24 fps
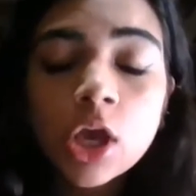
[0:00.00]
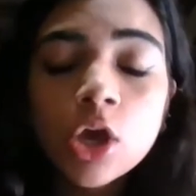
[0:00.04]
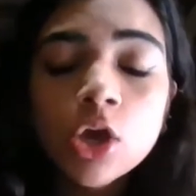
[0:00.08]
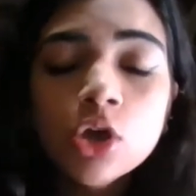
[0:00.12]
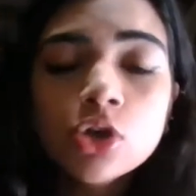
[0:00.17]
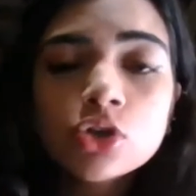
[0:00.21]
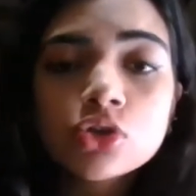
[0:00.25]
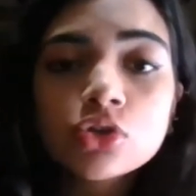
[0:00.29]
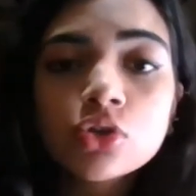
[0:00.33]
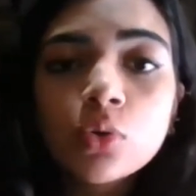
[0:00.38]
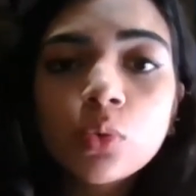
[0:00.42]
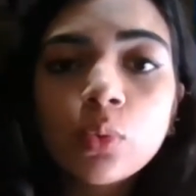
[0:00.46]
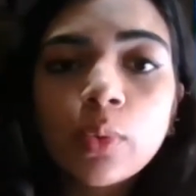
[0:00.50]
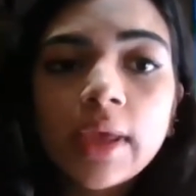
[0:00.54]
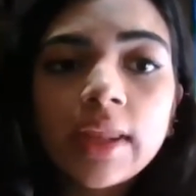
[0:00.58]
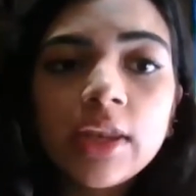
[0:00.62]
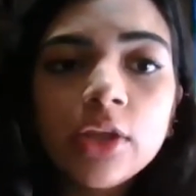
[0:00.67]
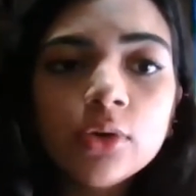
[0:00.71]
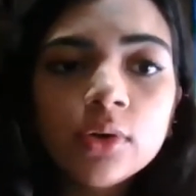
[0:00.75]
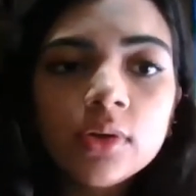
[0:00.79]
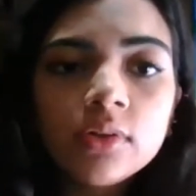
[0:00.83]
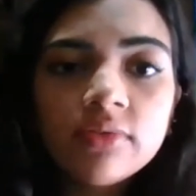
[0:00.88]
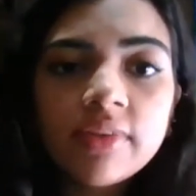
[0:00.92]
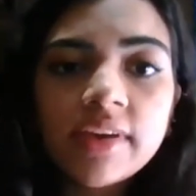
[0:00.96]
So when
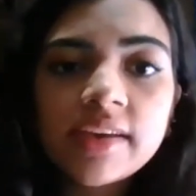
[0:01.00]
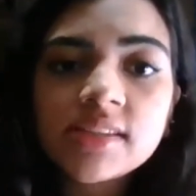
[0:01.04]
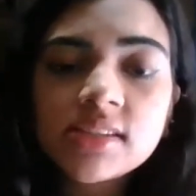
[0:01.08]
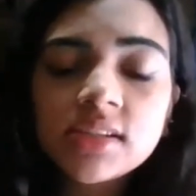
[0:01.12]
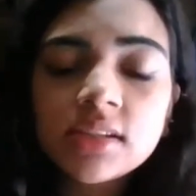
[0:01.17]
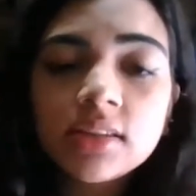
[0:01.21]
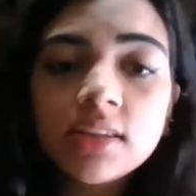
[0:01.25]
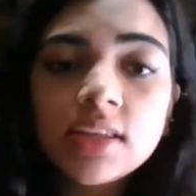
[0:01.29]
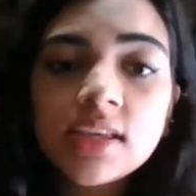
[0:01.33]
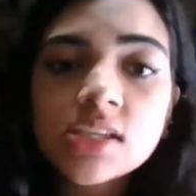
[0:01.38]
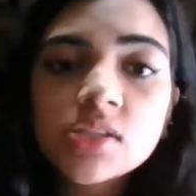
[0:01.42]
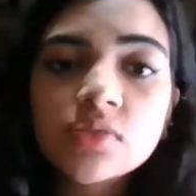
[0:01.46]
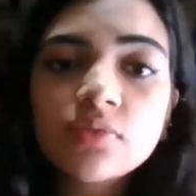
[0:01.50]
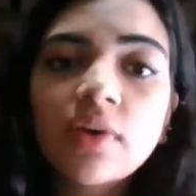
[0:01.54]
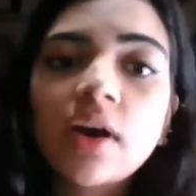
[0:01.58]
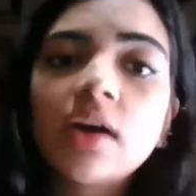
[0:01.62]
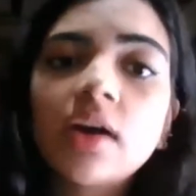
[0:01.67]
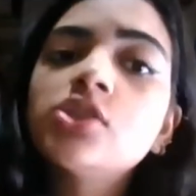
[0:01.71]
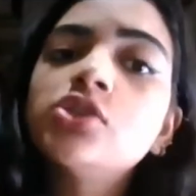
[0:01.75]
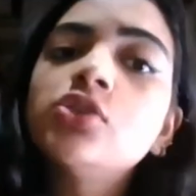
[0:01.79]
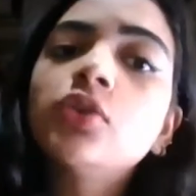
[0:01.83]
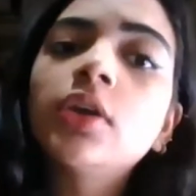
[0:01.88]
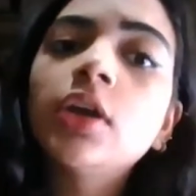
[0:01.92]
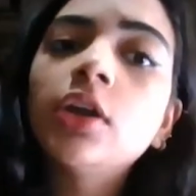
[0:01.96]
you invest in these
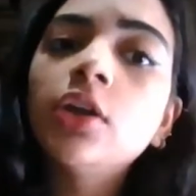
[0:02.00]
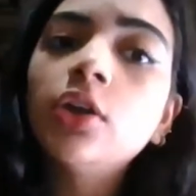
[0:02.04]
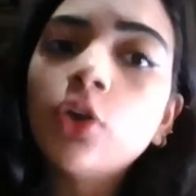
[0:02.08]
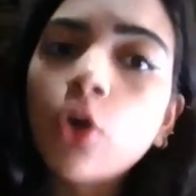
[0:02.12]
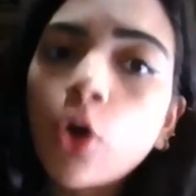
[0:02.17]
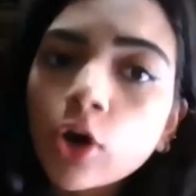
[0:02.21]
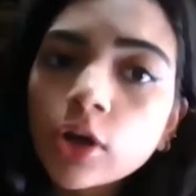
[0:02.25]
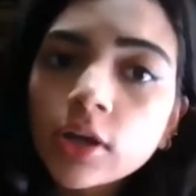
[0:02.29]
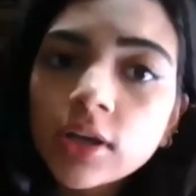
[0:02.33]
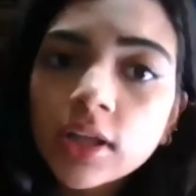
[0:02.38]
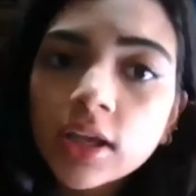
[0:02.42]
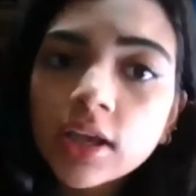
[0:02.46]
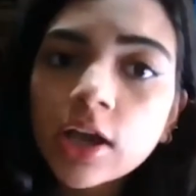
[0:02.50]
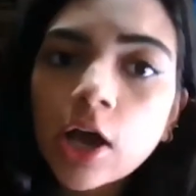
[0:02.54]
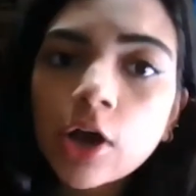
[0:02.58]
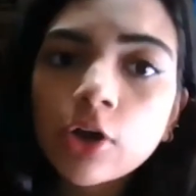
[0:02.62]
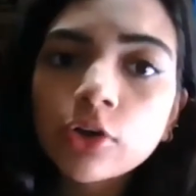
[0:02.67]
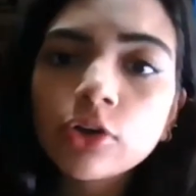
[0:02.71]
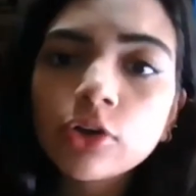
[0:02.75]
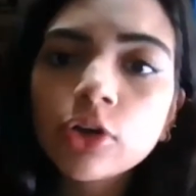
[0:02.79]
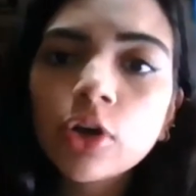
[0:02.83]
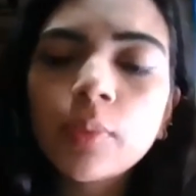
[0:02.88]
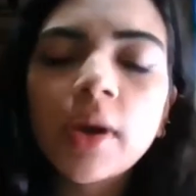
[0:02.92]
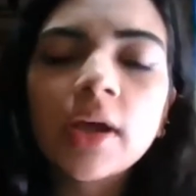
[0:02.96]
funds, you cannot take out
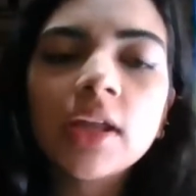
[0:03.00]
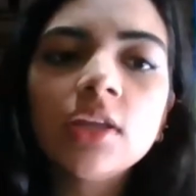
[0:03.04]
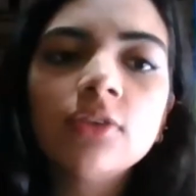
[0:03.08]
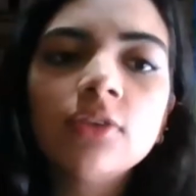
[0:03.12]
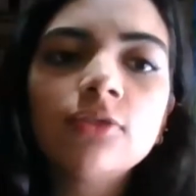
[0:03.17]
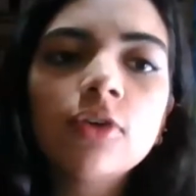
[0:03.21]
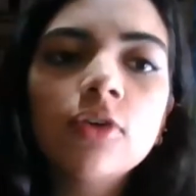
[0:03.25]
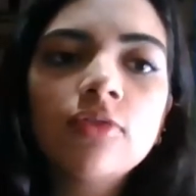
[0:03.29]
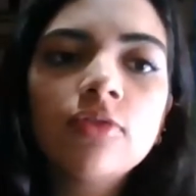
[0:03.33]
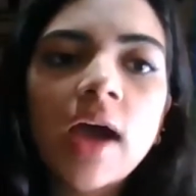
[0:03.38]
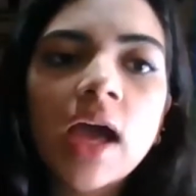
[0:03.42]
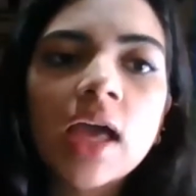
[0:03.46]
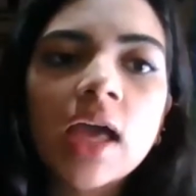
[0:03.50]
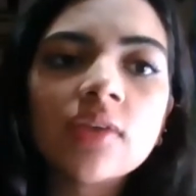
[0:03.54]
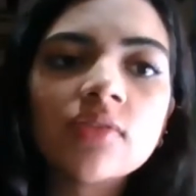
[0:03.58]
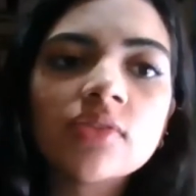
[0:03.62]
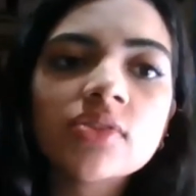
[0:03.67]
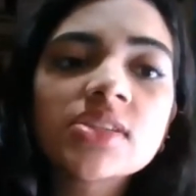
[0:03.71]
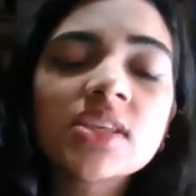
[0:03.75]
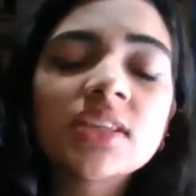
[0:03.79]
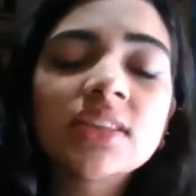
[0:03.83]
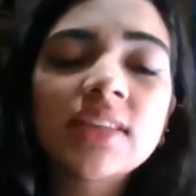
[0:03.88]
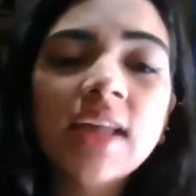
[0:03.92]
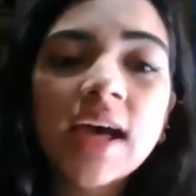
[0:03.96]
your money for 5
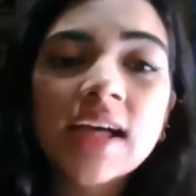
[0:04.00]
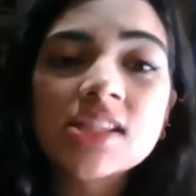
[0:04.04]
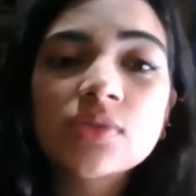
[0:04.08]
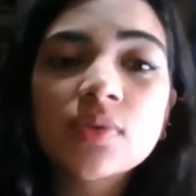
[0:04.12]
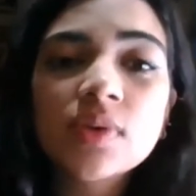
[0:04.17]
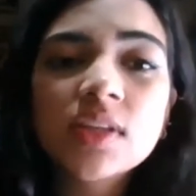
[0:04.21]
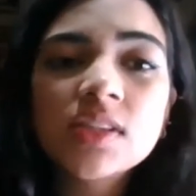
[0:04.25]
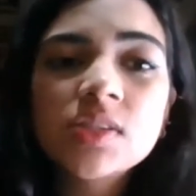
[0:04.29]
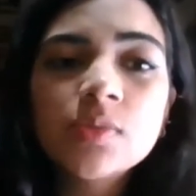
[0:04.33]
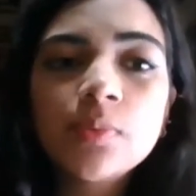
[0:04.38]
years, and that's why it's